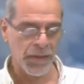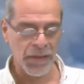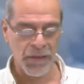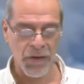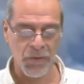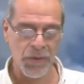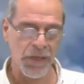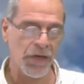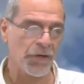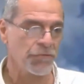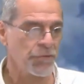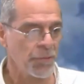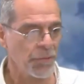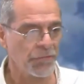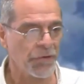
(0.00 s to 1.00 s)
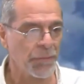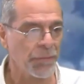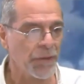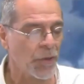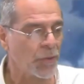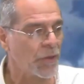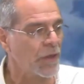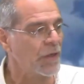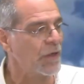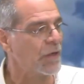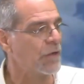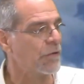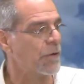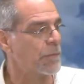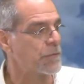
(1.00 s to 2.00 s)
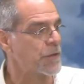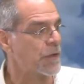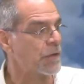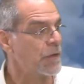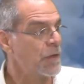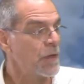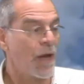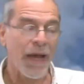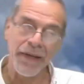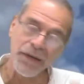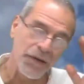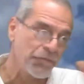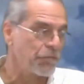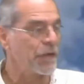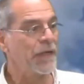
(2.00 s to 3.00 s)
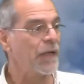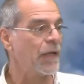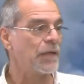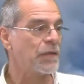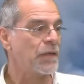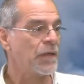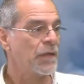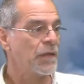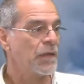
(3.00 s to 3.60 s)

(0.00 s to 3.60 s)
well, how the country will run without a little corruption. I don't read it.